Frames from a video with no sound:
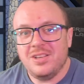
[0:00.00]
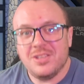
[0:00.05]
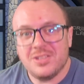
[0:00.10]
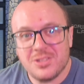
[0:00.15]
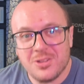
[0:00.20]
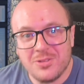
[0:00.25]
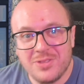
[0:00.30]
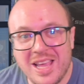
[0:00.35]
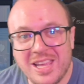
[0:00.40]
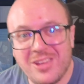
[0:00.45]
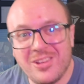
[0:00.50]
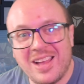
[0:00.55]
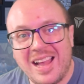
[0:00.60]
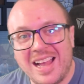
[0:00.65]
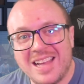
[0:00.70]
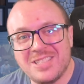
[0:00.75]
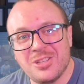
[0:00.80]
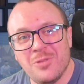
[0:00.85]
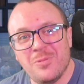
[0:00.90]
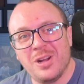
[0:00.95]
So thank you
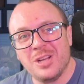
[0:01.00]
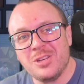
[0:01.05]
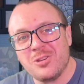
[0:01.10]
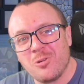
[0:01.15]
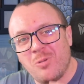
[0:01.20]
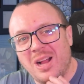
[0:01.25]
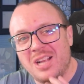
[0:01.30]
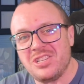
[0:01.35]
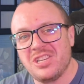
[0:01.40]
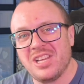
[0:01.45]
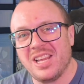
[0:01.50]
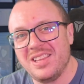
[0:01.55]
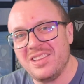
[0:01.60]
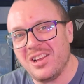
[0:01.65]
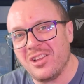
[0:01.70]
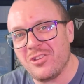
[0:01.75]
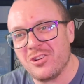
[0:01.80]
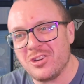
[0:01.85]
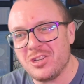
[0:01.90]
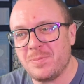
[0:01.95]
guys so much for watching
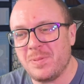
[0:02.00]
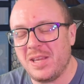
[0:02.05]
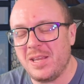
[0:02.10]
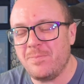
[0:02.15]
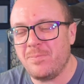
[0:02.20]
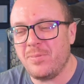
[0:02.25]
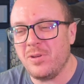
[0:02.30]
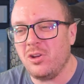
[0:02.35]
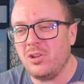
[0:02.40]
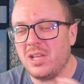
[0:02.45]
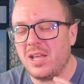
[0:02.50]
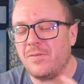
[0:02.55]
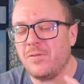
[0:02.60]
another speed build.